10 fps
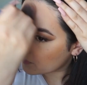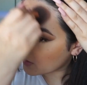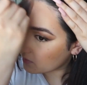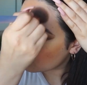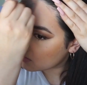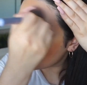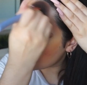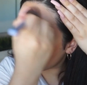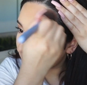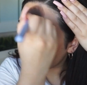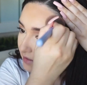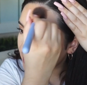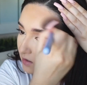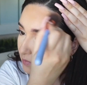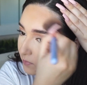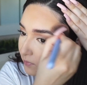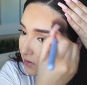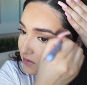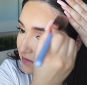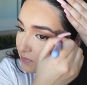I really like a
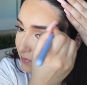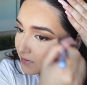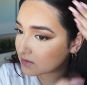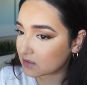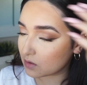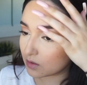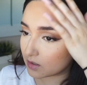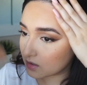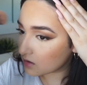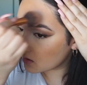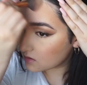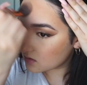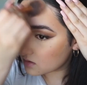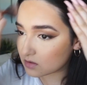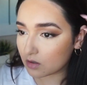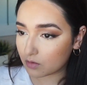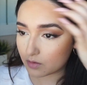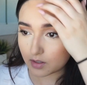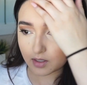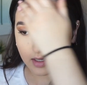bronzy look, so
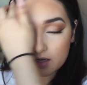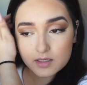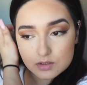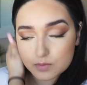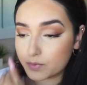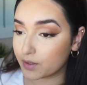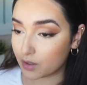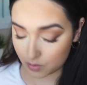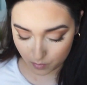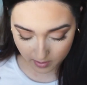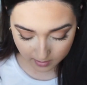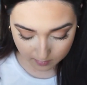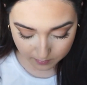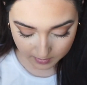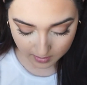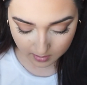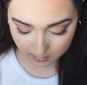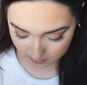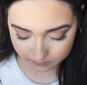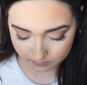I do put on quite a bit
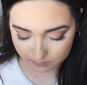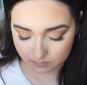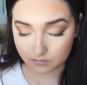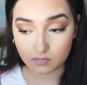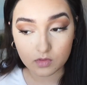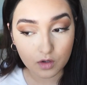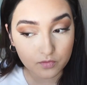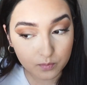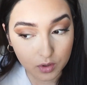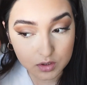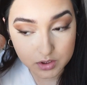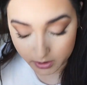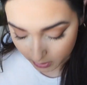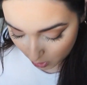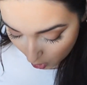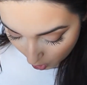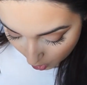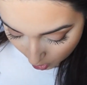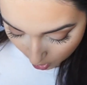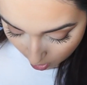of bronzer.
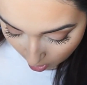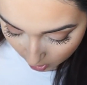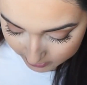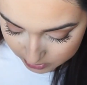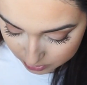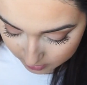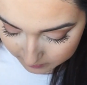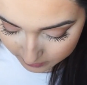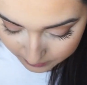Oh, I just got my